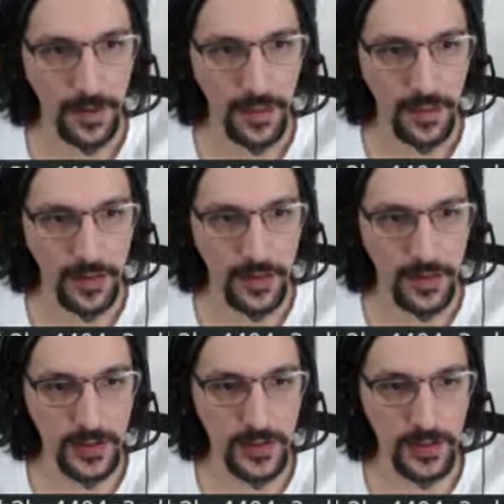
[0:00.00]
This
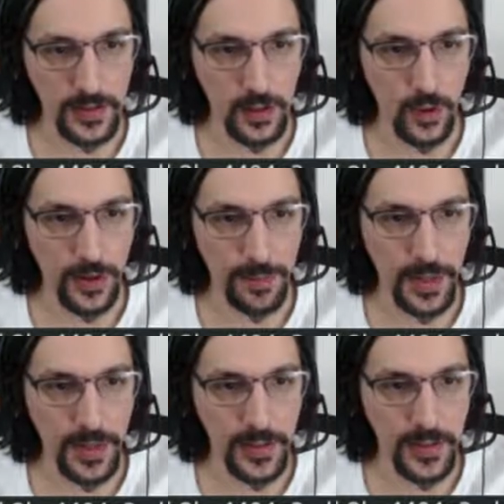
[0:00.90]
is the
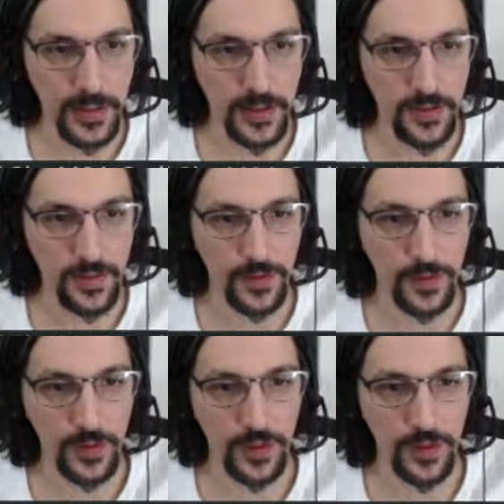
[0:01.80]
coinbase
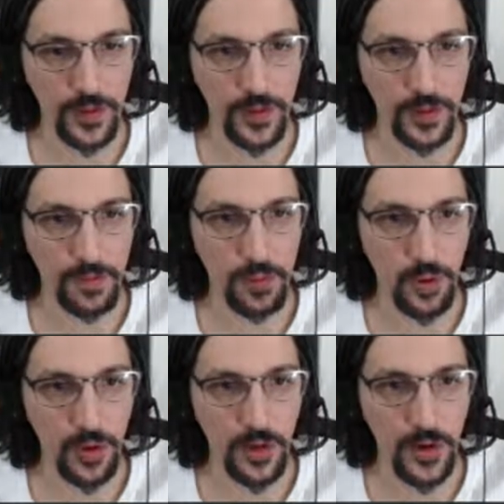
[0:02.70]
for
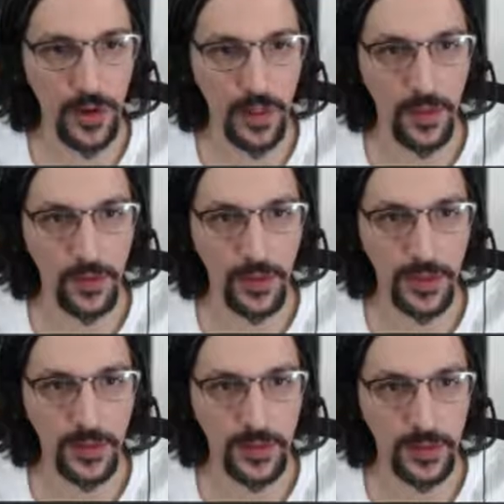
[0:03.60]
block
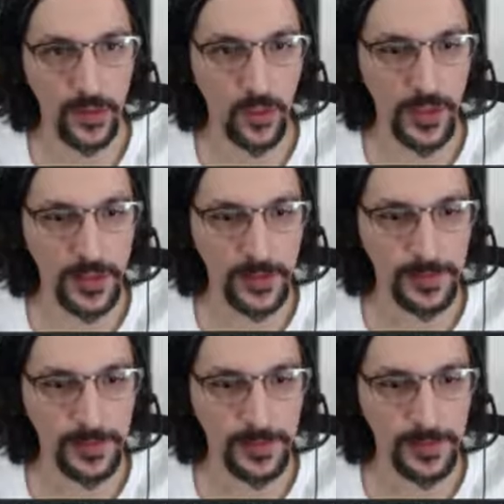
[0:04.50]
331.